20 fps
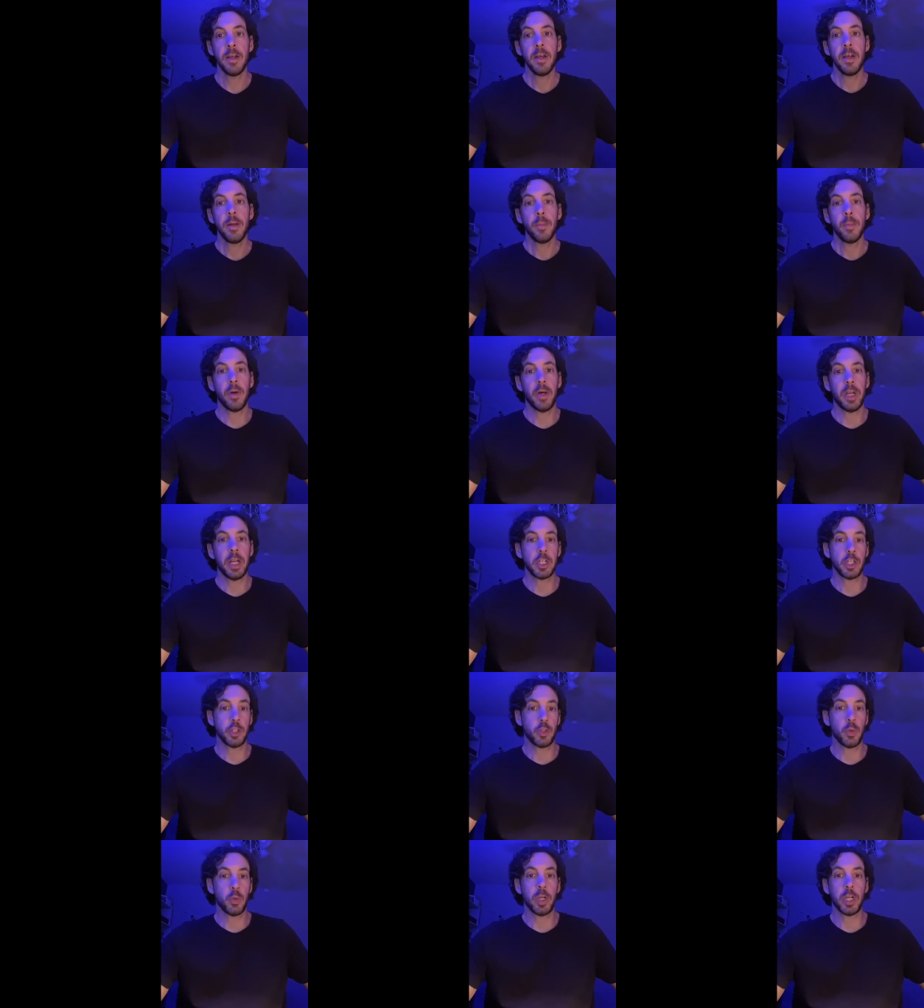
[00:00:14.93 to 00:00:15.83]
but I
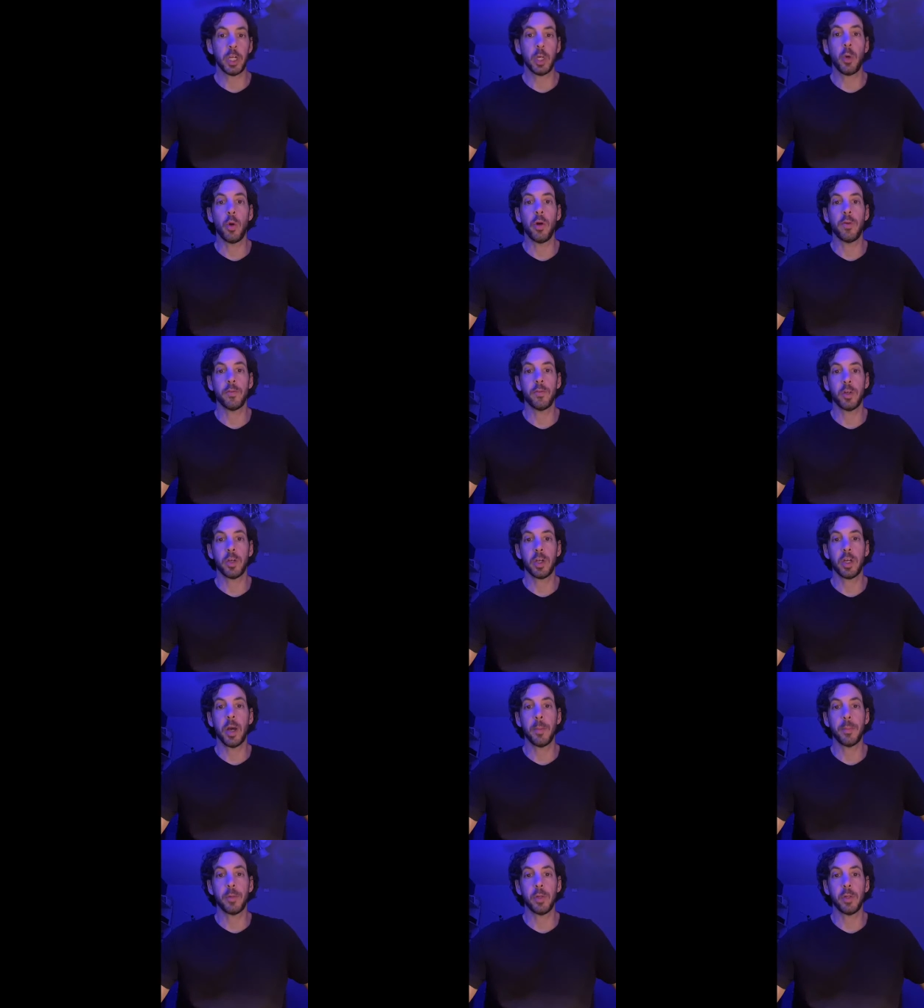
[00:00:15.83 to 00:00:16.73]
just want to go over a
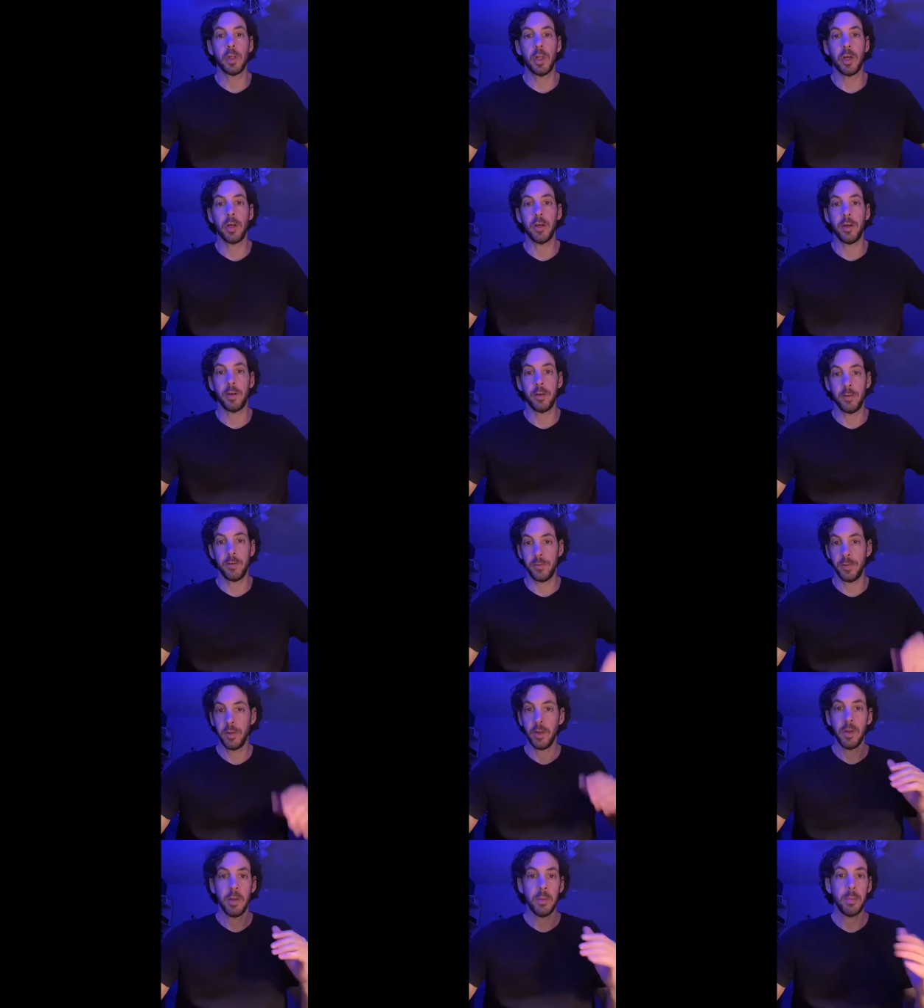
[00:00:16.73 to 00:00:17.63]
couple
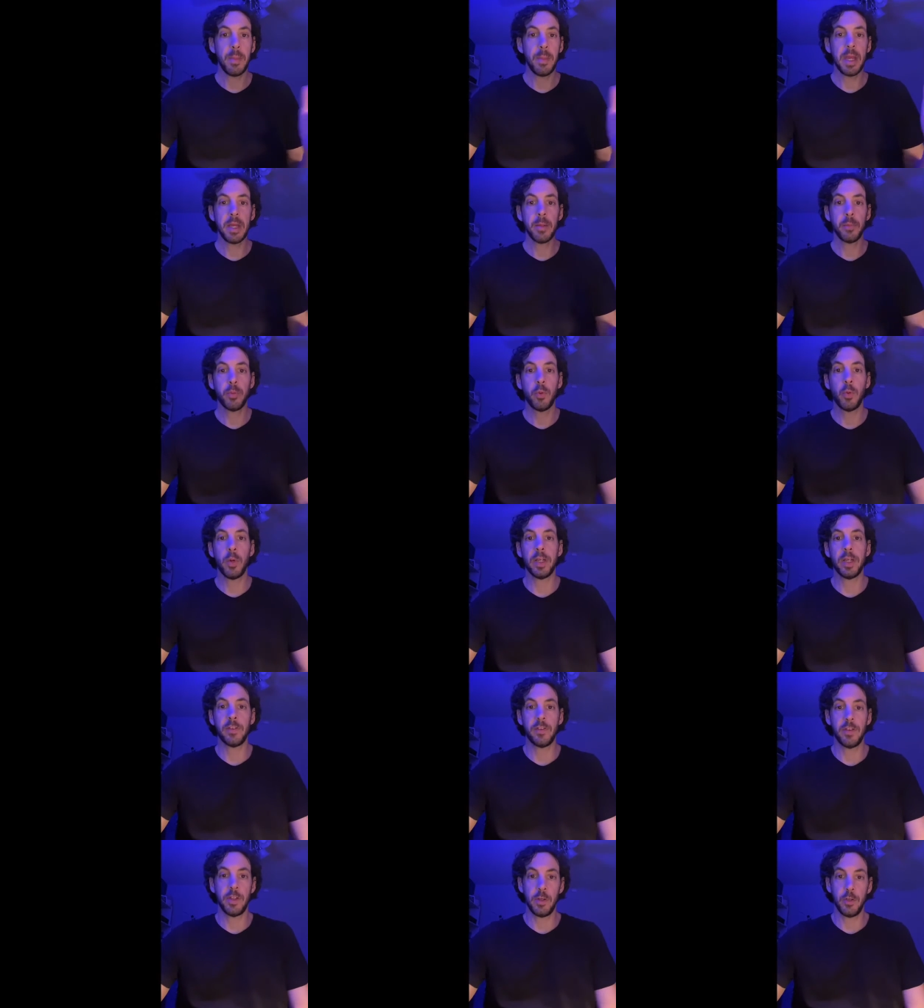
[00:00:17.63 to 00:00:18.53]
of main
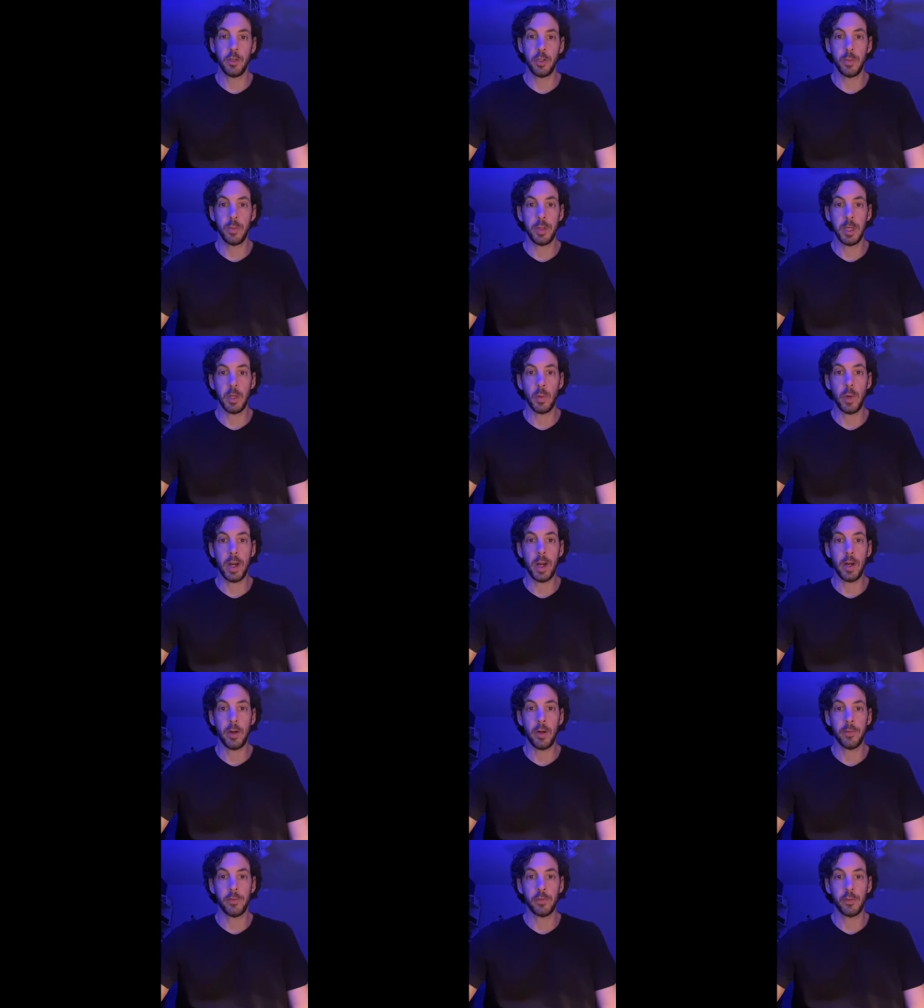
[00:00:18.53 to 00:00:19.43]
points that you should be
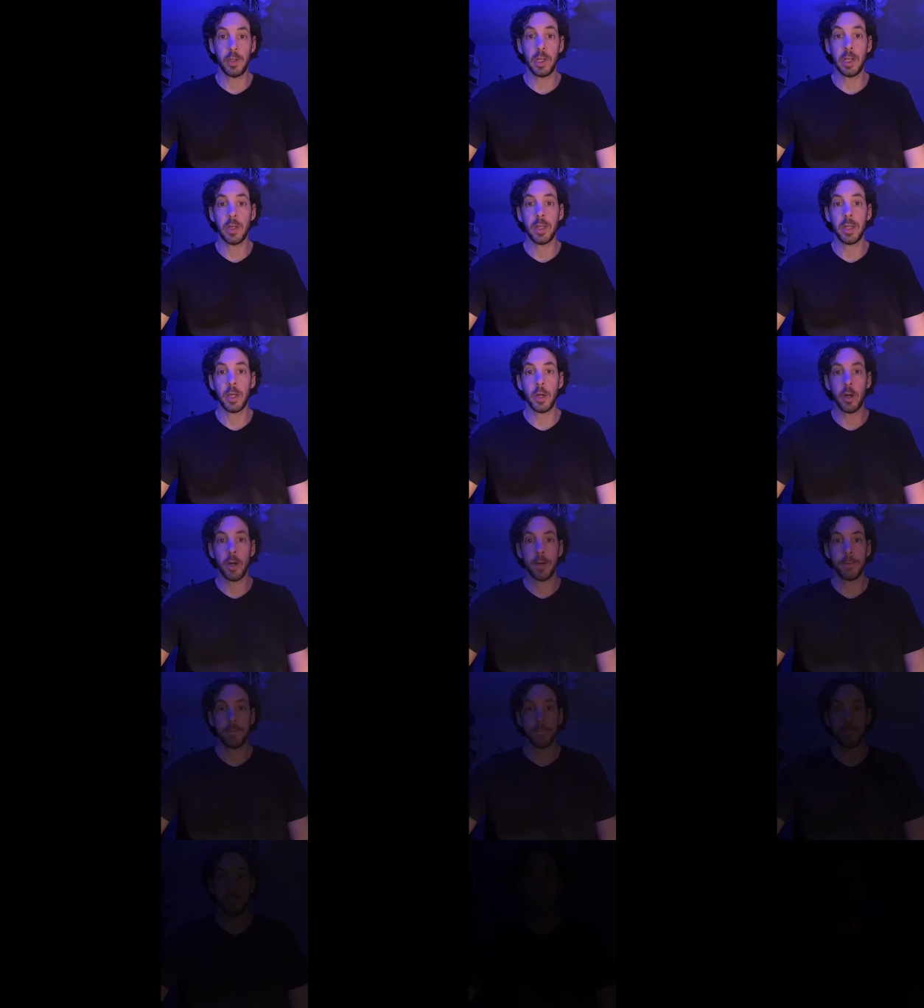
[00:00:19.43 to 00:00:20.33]
aware of. So here they are.
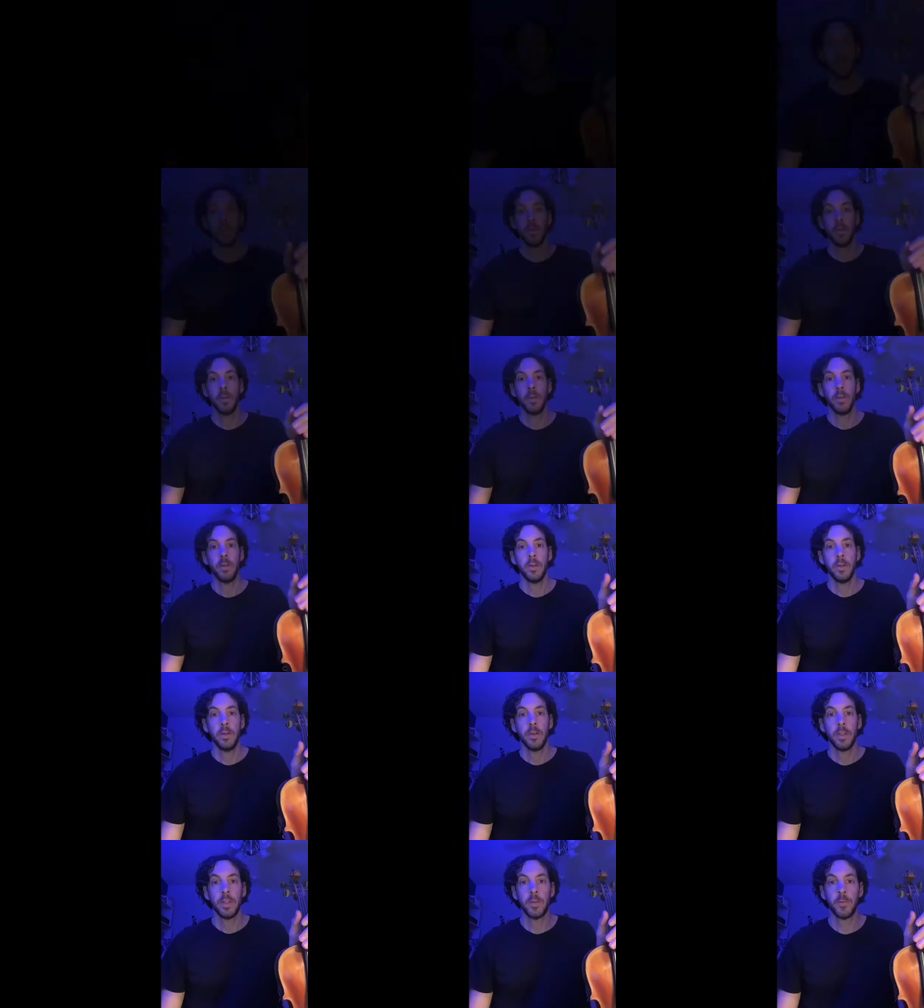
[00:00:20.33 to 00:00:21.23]

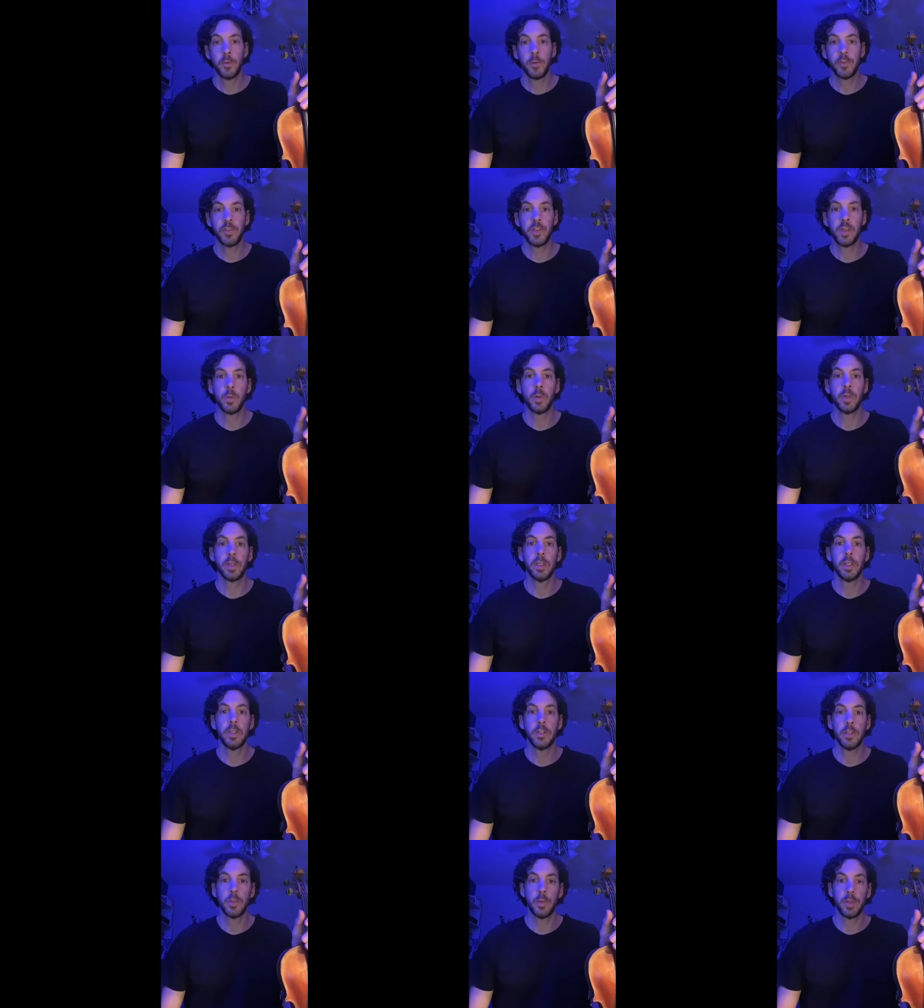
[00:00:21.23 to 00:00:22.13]
The first thing we're going
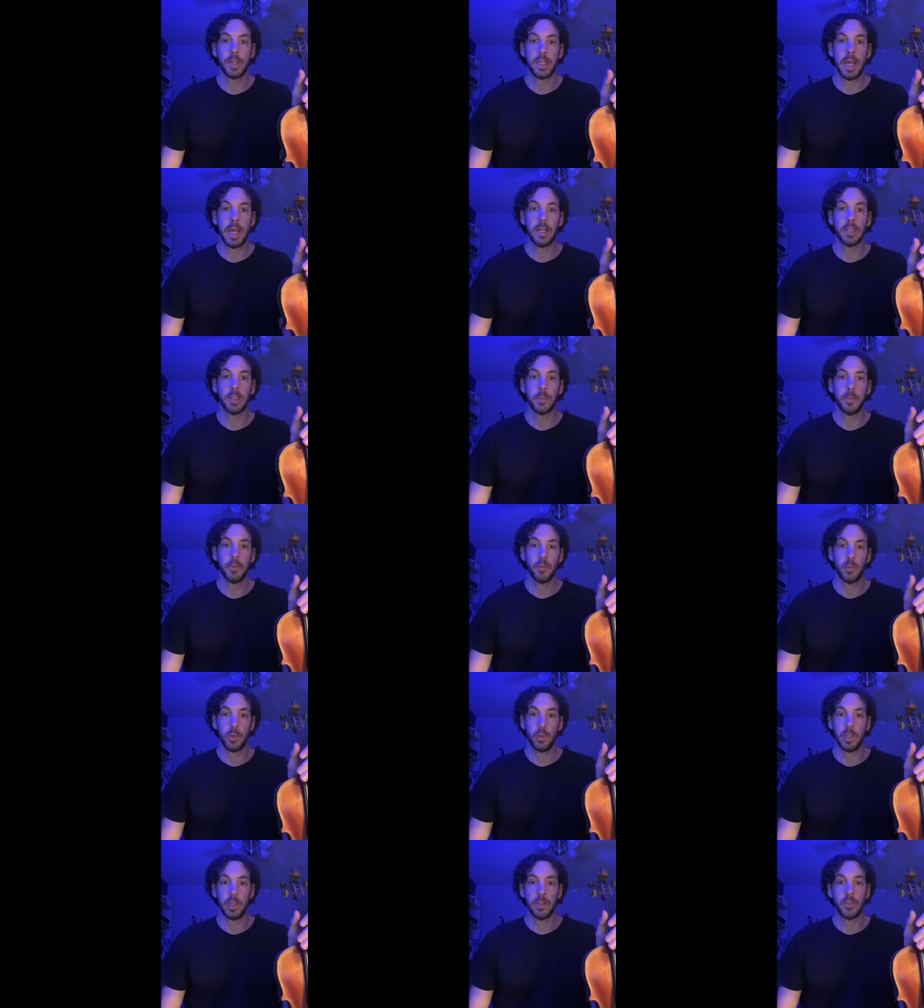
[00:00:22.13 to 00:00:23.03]
to do with Galop
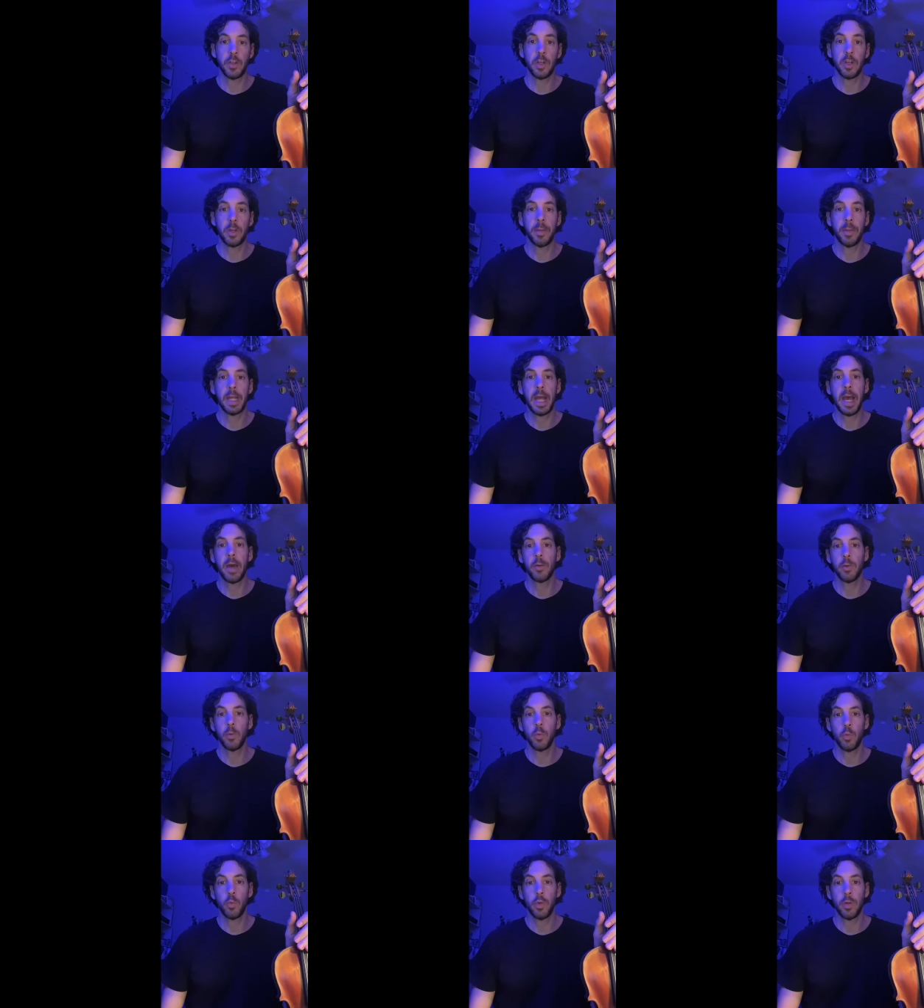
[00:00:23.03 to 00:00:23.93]
is we're going to talk about how
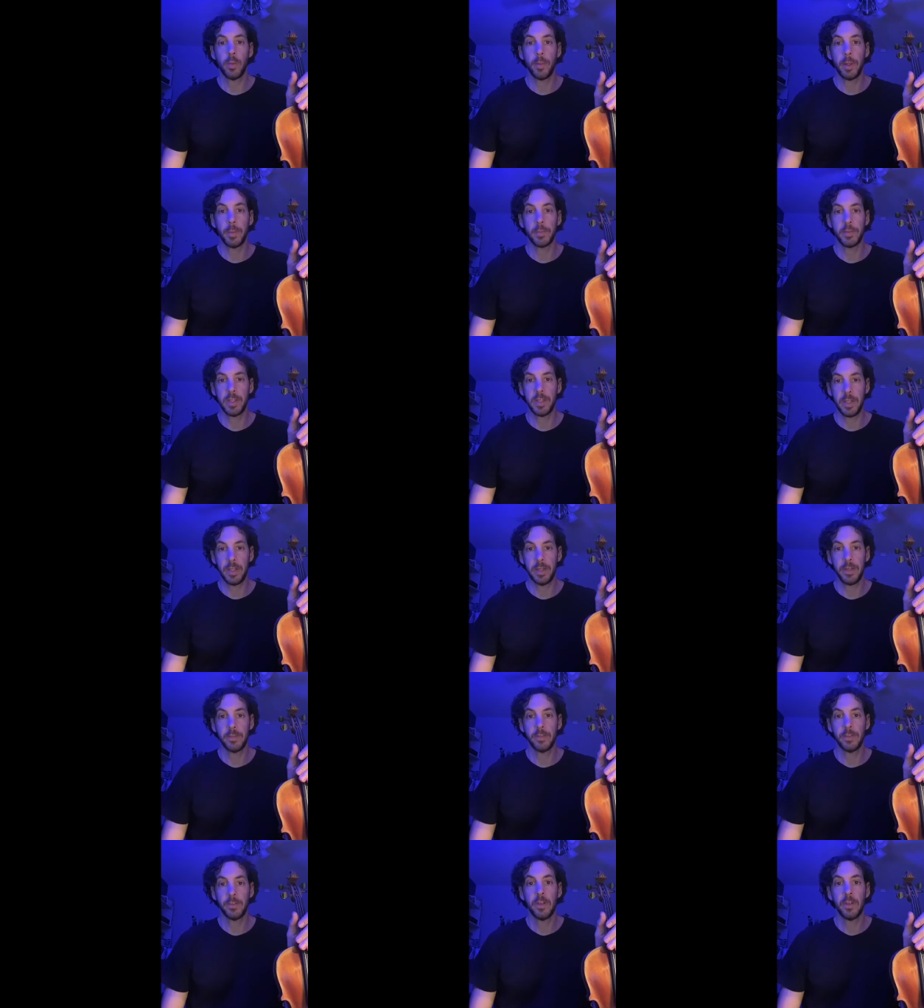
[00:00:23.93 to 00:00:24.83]
to warm up to this.